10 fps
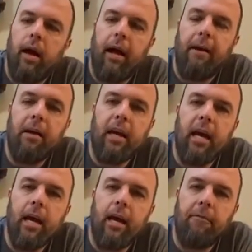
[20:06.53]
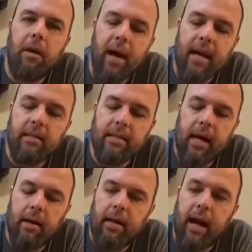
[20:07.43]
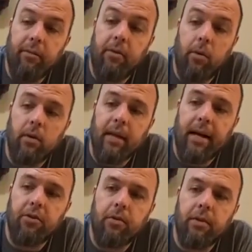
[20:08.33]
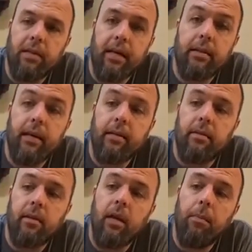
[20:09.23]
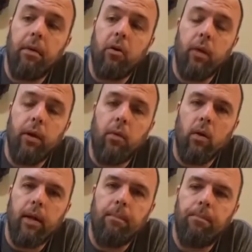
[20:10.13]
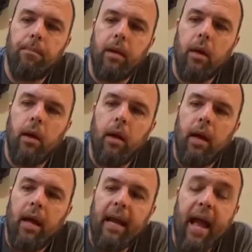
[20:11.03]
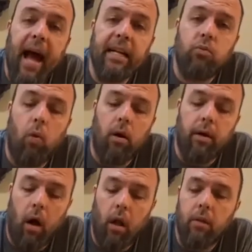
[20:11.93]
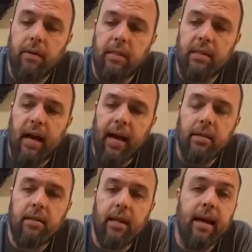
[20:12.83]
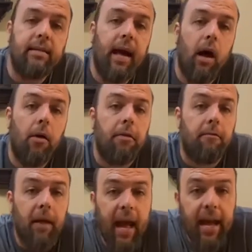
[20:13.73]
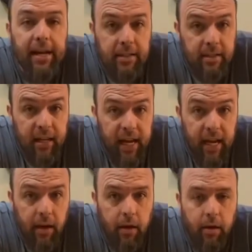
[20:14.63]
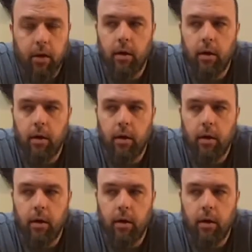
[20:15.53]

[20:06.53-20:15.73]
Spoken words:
If he maxes out a die, if he rolls a natural 6, he gets to keep it and re-roll it. He adds 1 to all of his dice. He has a health of 18.